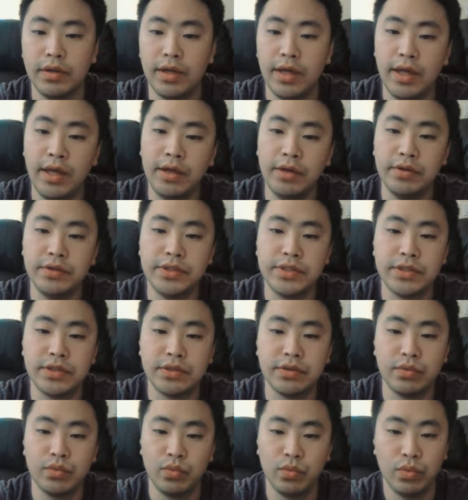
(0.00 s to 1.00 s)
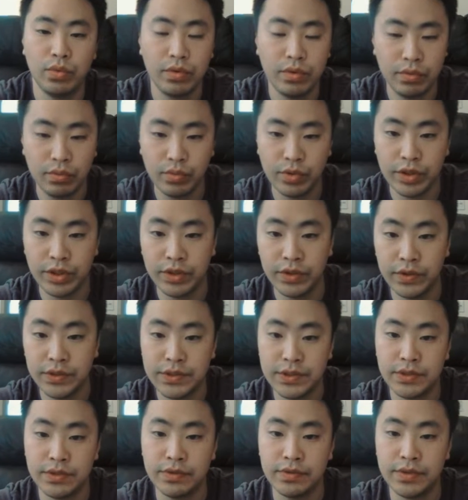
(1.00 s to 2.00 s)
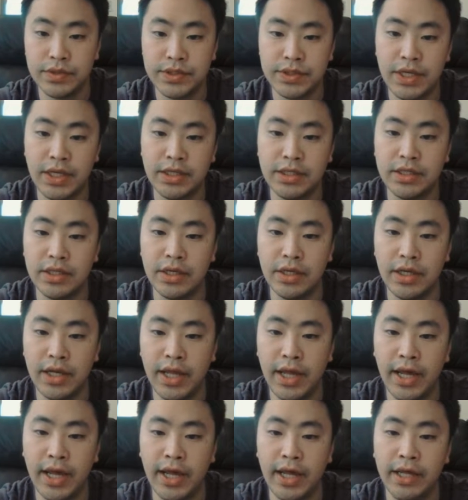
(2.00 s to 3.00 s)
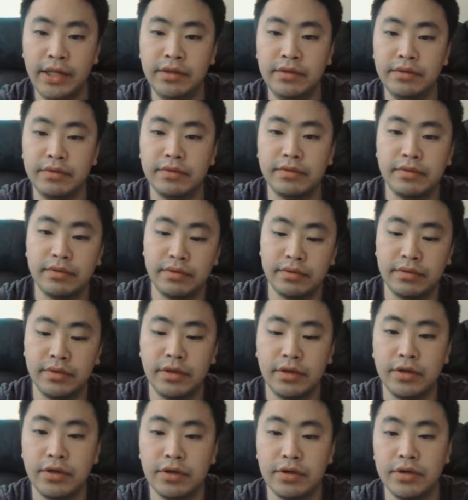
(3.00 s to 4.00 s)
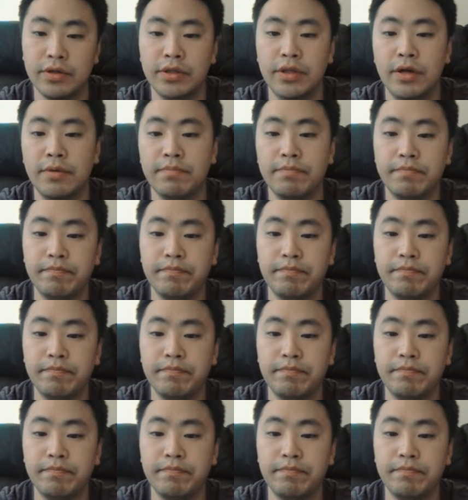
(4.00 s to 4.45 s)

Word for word: Else, we're going to set dot add the current num.